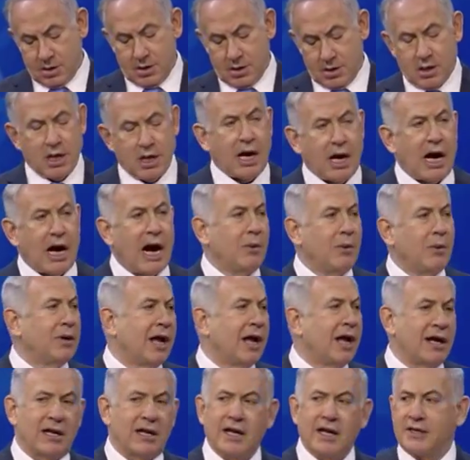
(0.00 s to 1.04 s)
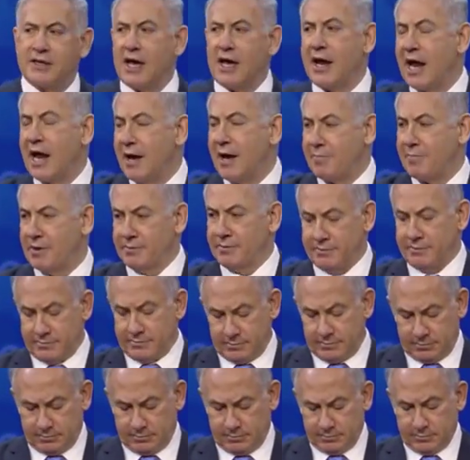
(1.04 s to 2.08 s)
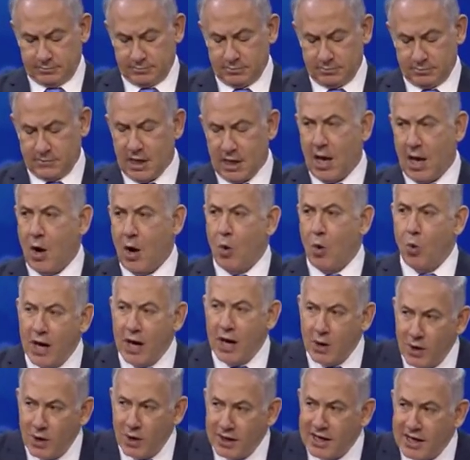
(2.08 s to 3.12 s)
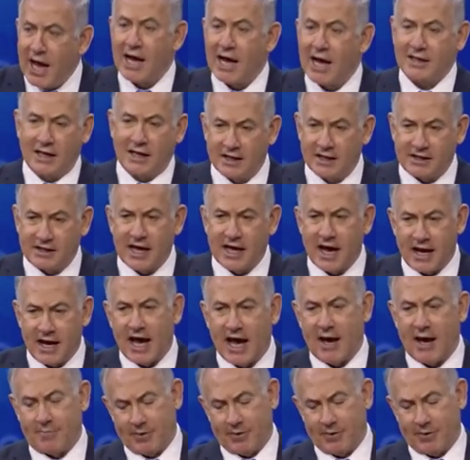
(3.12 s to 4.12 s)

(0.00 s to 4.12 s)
I will not let that happen. We will not let that happen.